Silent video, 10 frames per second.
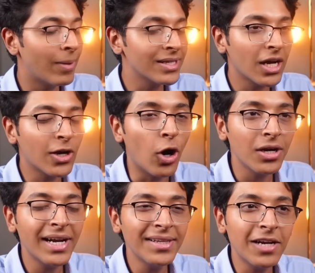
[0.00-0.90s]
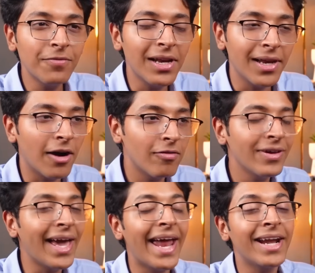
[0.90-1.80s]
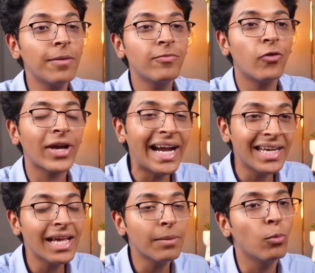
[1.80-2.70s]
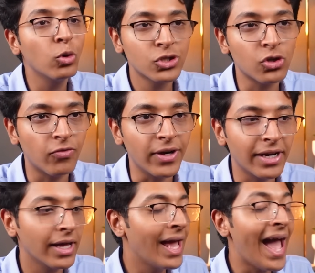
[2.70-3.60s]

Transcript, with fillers: But the content that we love, we end up forgetting most of it.